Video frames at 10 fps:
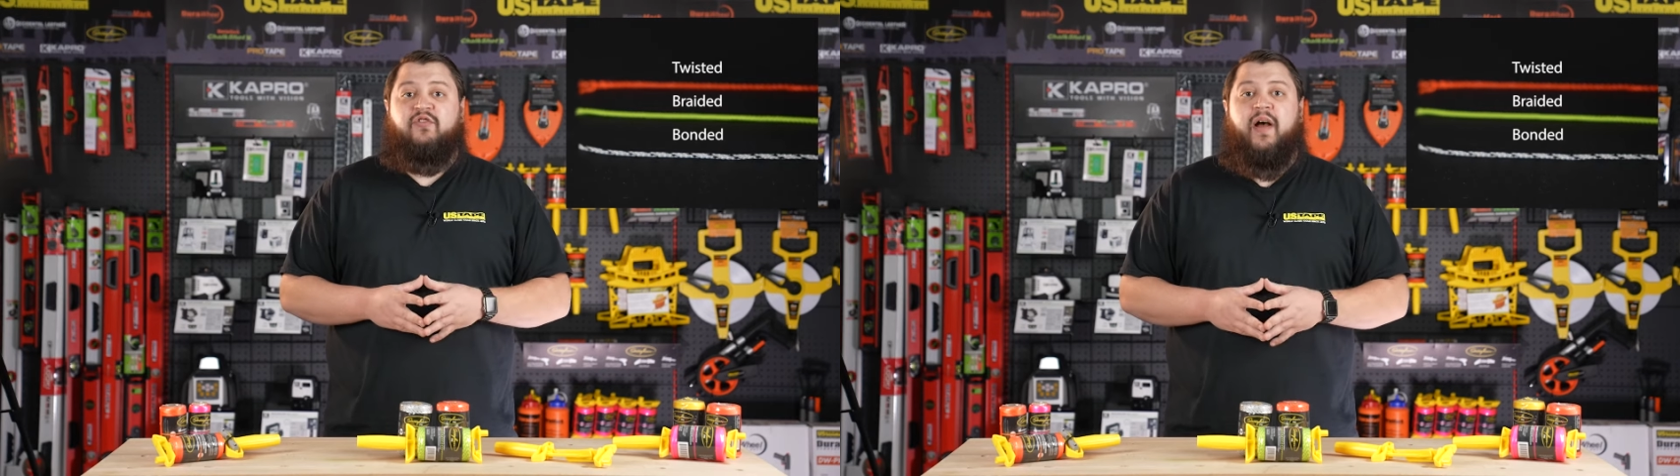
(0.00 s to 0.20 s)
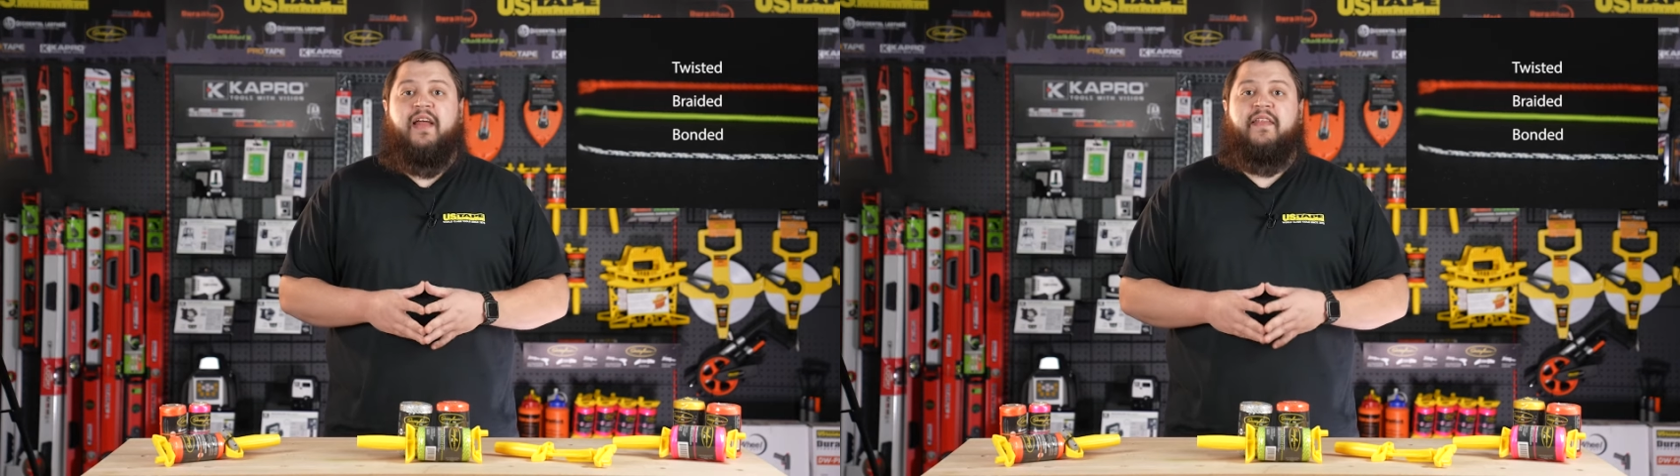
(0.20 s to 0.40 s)

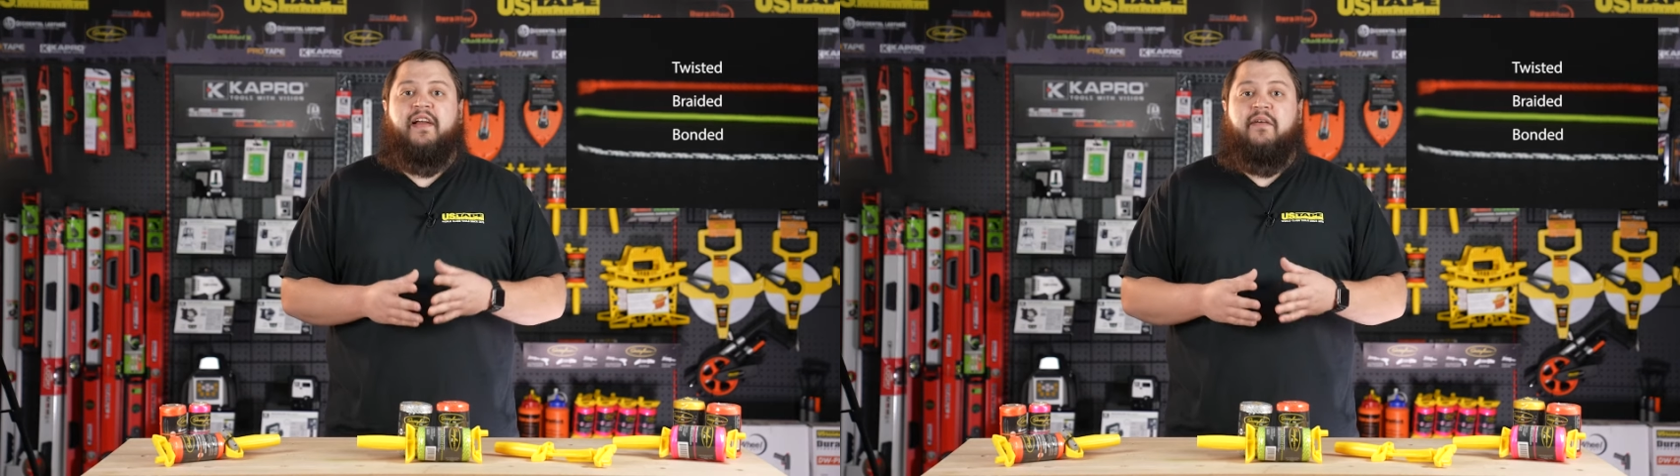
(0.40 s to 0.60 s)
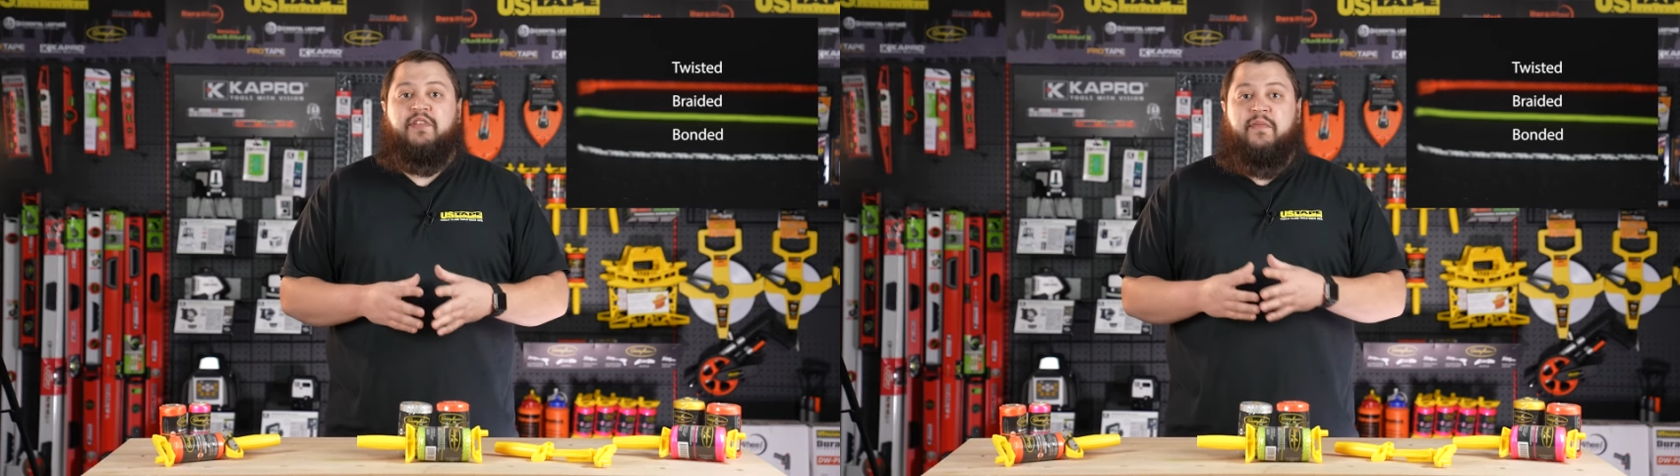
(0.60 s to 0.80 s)
twine that
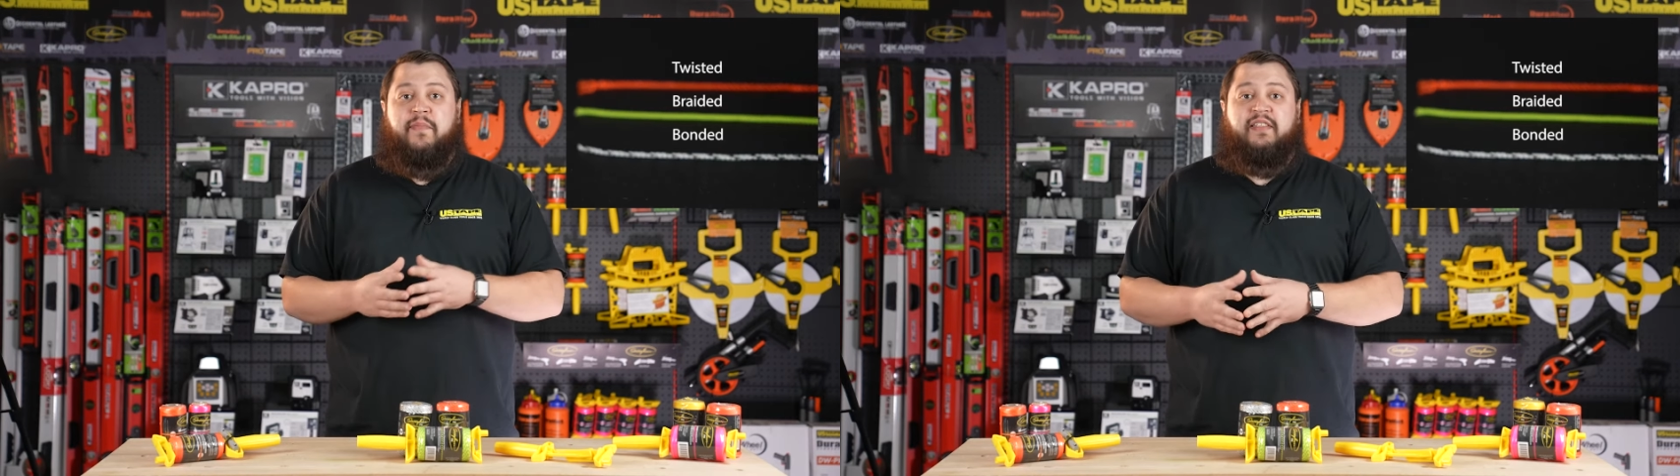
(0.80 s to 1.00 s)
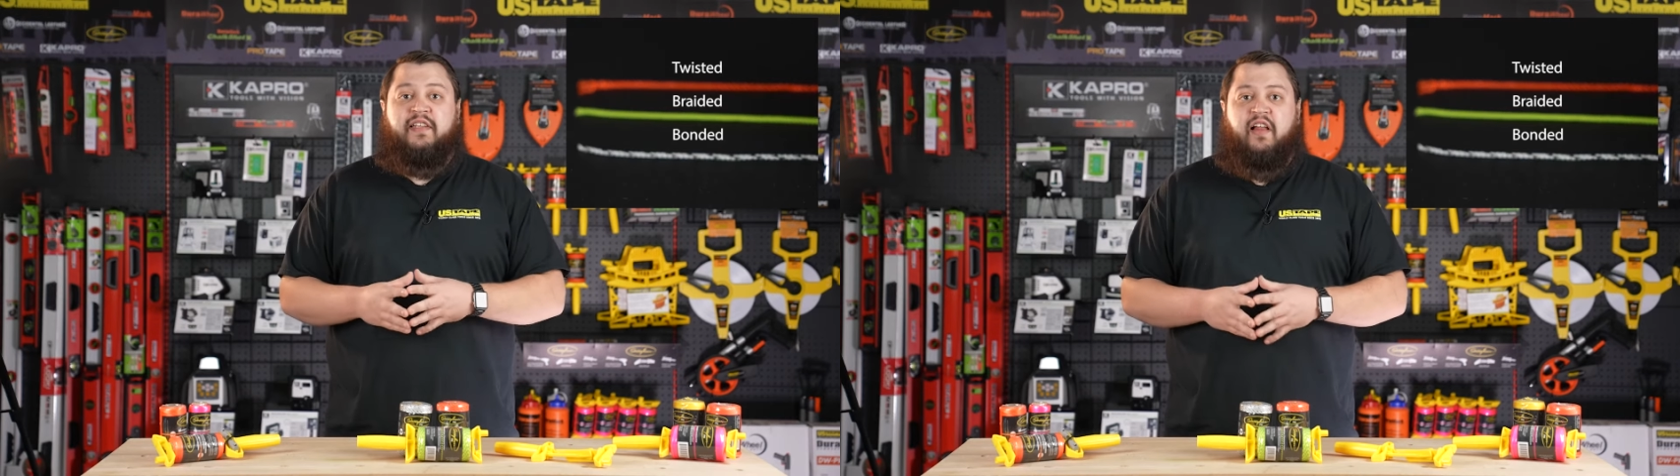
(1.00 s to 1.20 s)
comes in
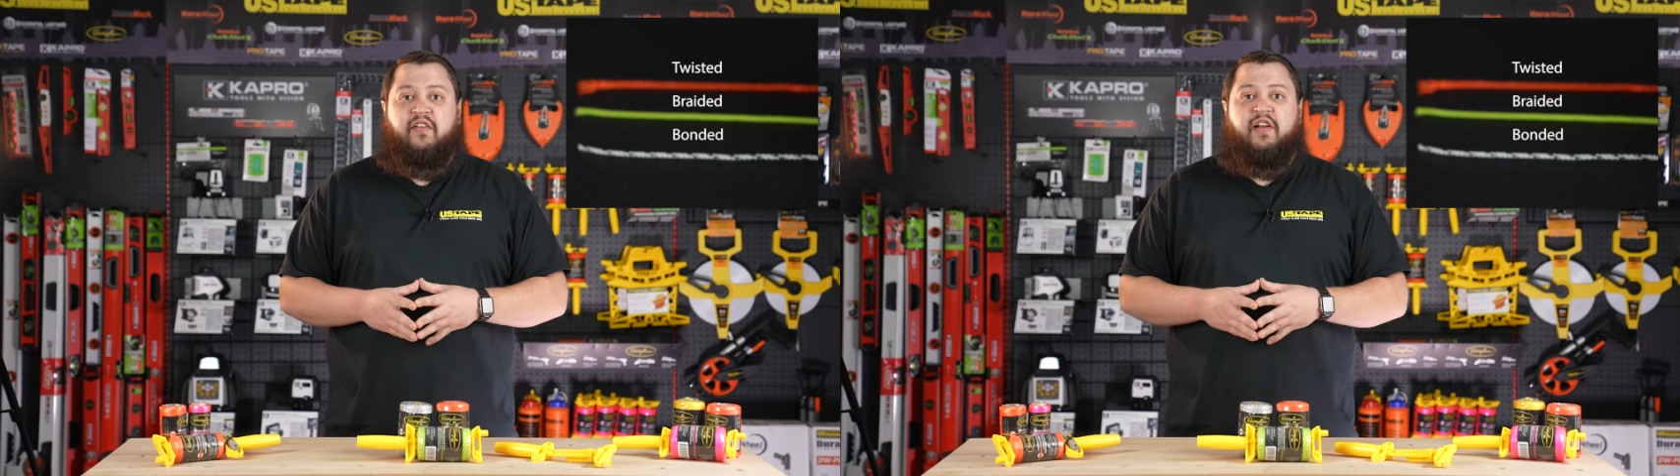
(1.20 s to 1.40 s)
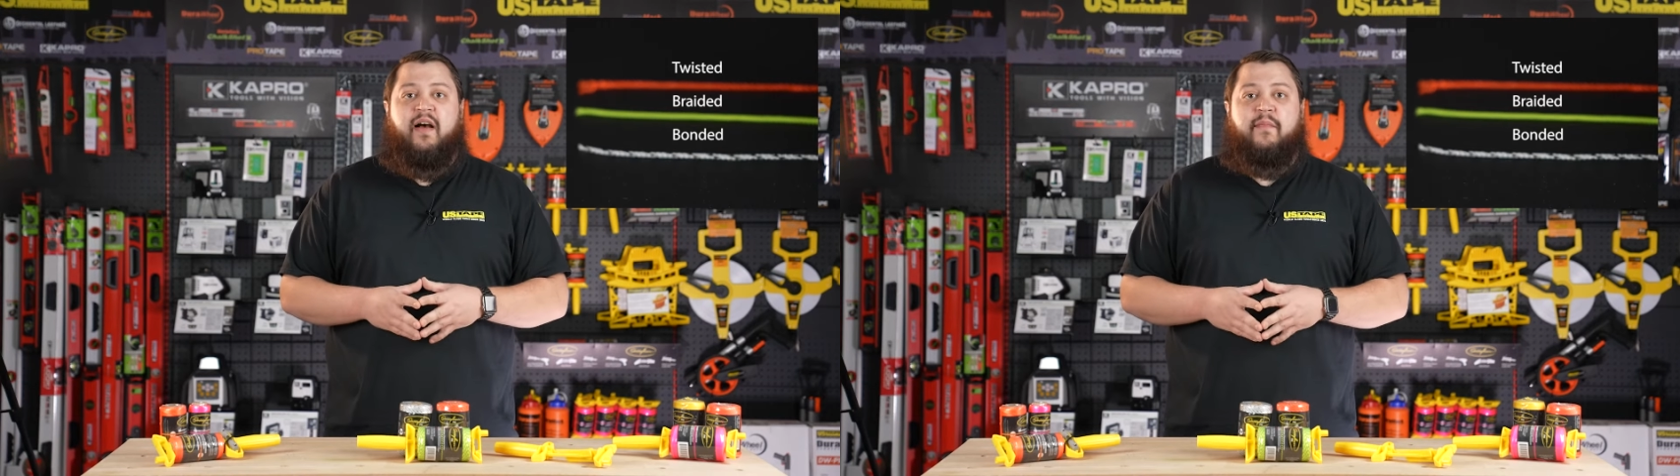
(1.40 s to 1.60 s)
mixed
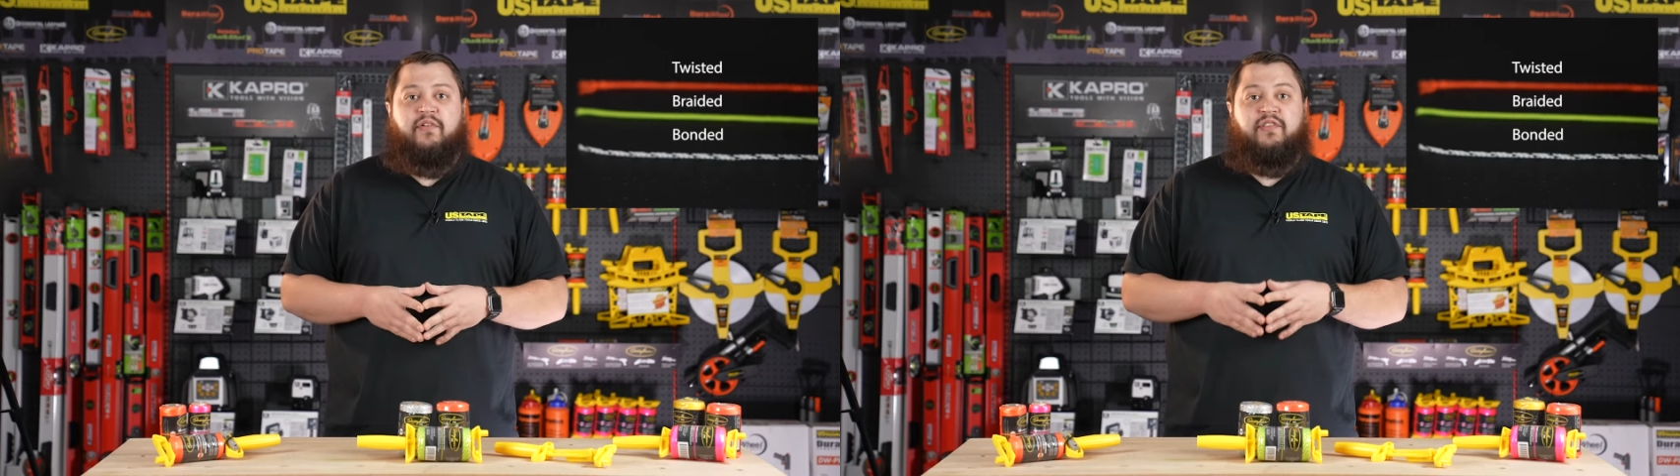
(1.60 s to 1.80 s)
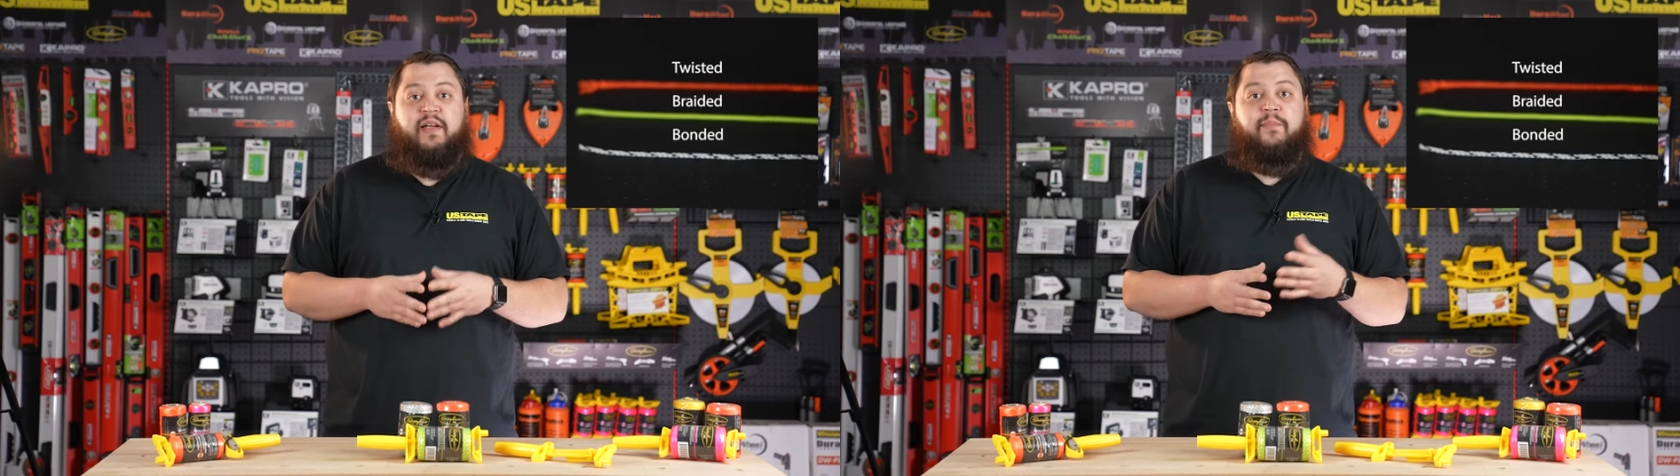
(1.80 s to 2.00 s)
color
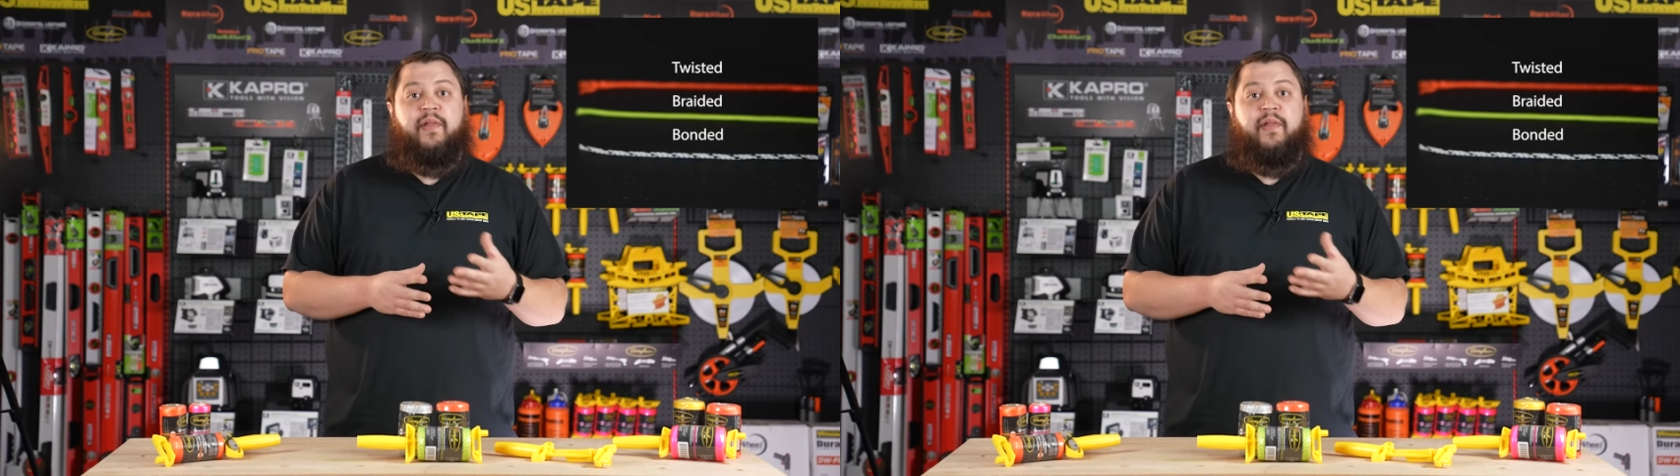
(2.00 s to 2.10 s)
combos like